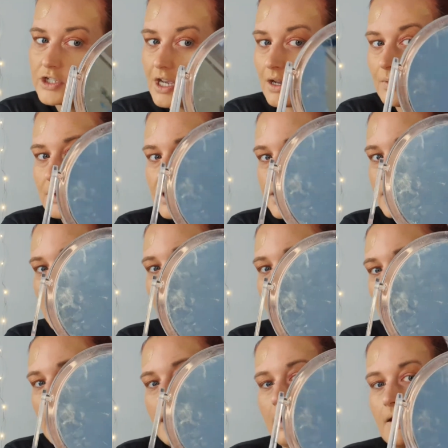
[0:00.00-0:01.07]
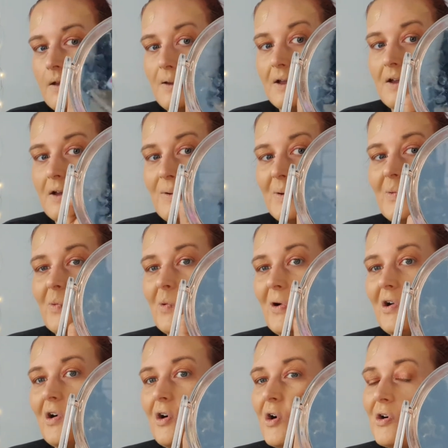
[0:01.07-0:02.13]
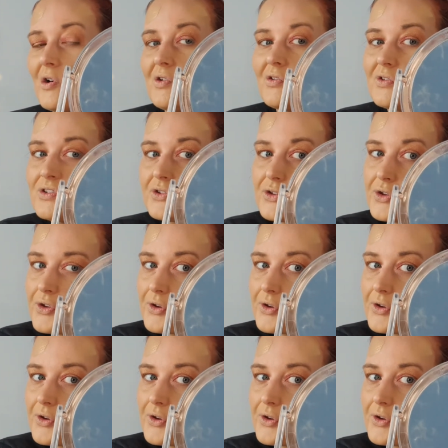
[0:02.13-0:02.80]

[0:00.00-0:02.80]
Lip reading: I would say, was